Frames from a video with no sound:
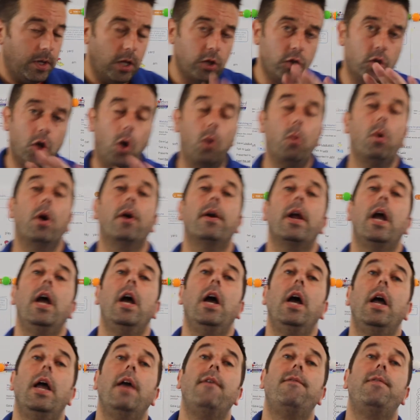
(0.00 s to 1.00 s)
and don't worry,
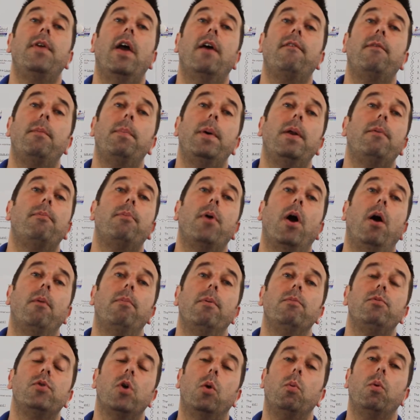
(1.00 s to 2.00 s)
if you have a bit of
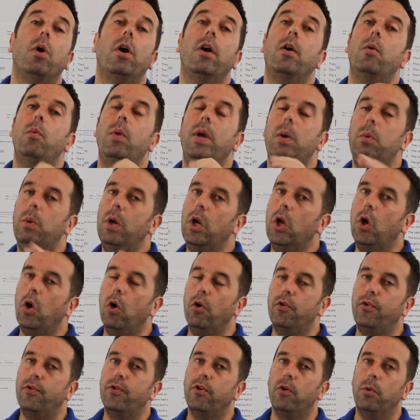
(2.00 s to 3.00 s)
problems, don't worry, we will
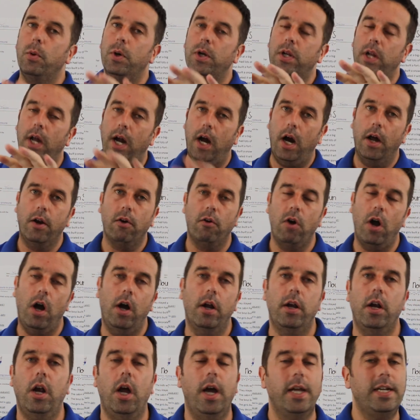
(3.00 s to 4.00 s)
go through it on our
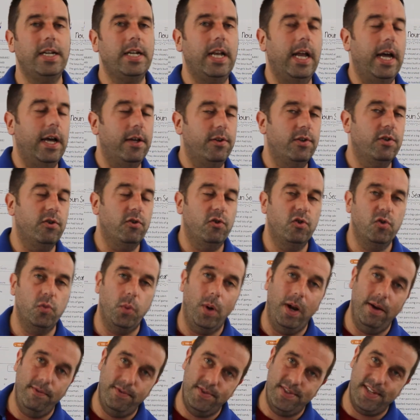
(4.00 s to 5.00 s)
online class. There's
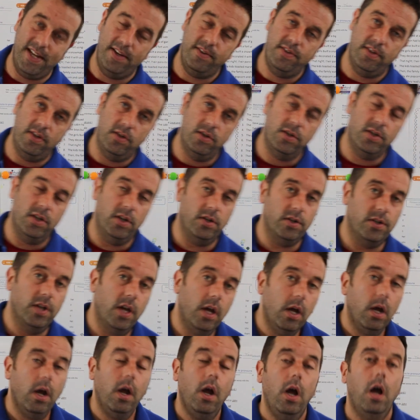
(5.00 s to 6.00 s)
12 sentences.
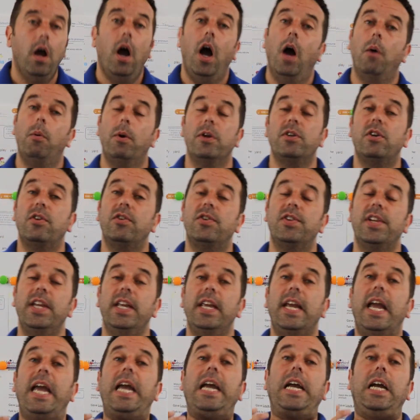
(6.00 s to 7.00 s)
I want to
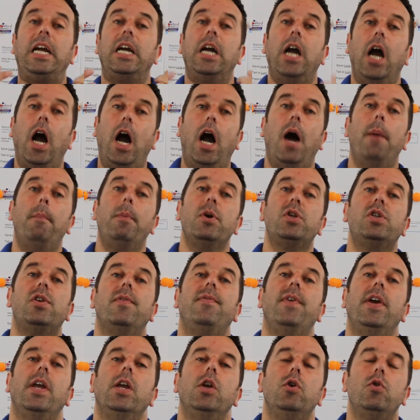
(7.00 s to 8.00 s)
see how much
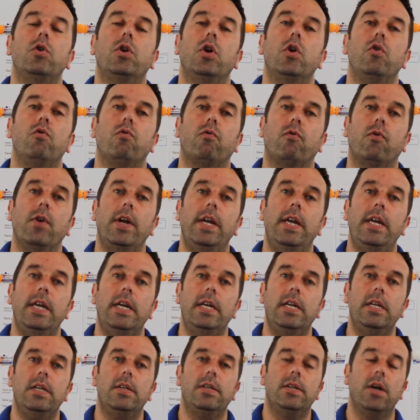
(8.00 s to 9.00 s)
of it you can
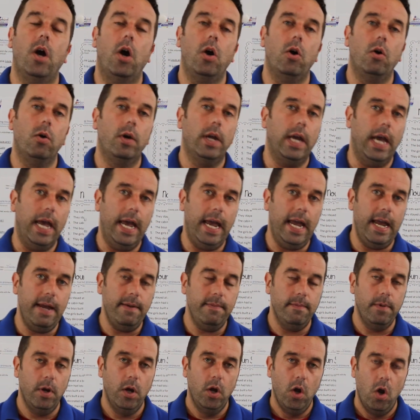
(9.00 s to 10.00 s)
read,
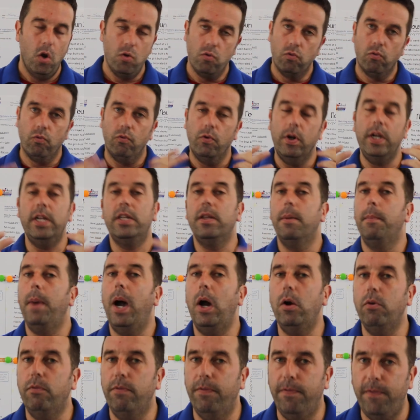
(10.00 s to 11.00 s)
okay? Read them
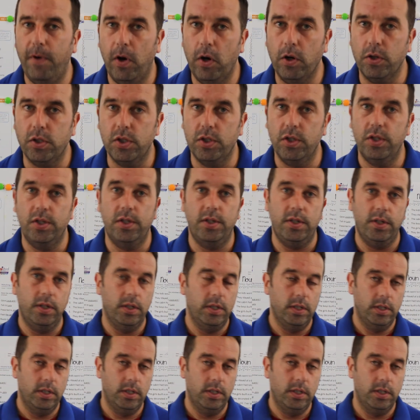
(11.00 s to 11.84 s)
out first,